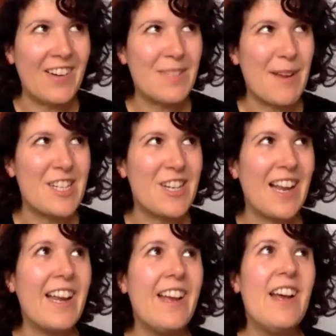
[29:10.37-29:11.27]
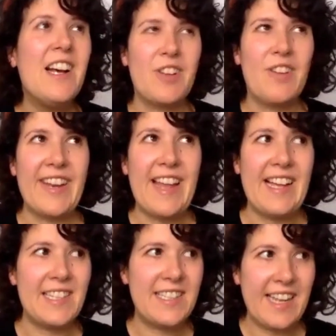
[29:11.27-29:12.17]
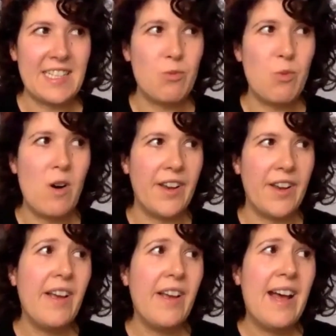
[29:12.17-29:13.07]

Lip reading: especially. So I think that's one.